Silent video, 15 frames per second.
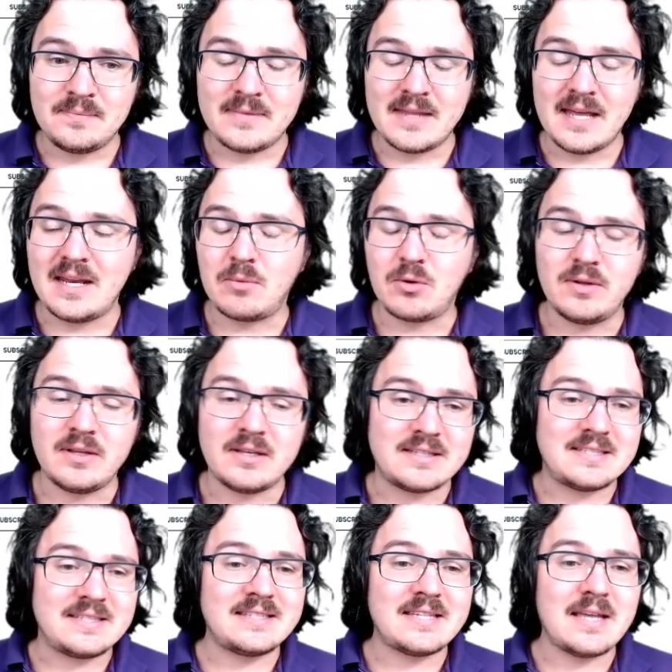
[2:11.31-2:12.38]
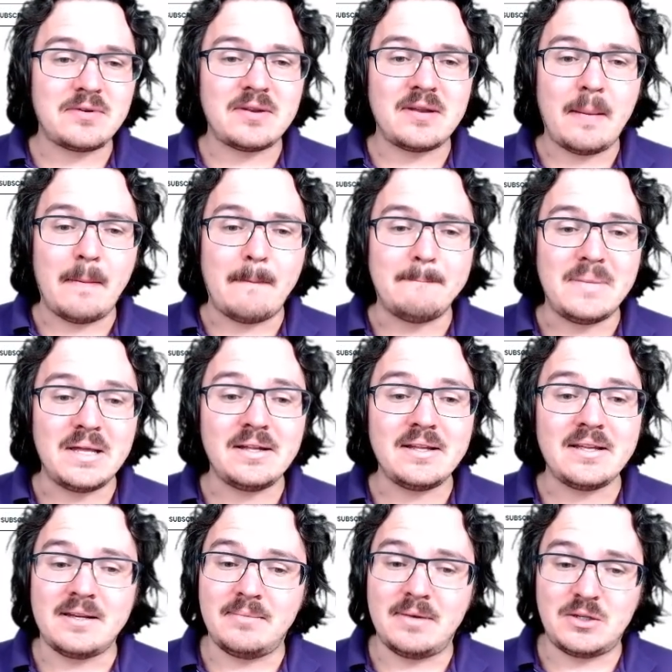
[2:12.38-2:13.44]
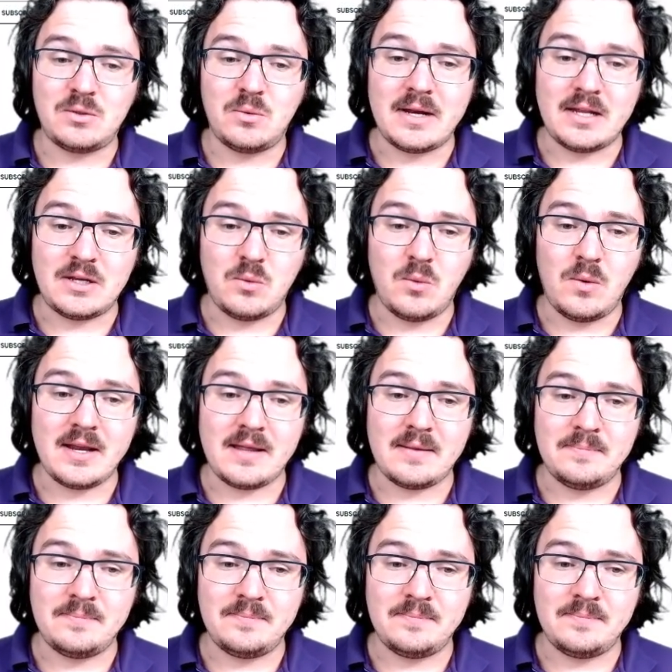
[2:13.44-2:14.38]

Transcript: That number will hit 7 billion by 2020.